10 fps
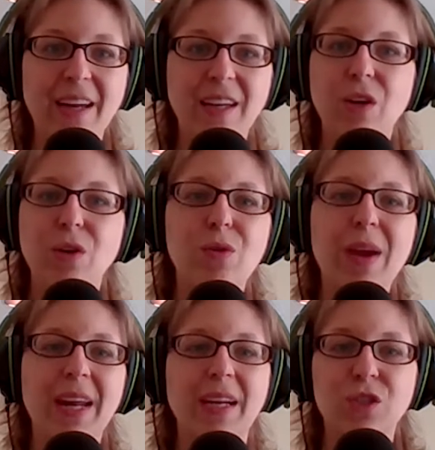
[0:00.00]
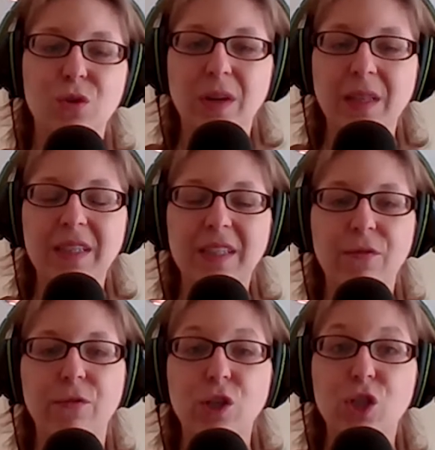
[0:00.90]
you can't historically say
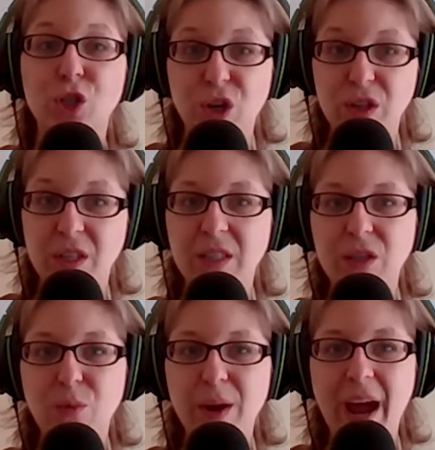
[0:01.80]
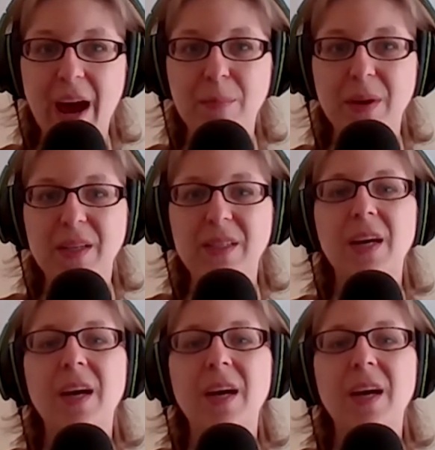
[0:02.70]
for sure this is what happened,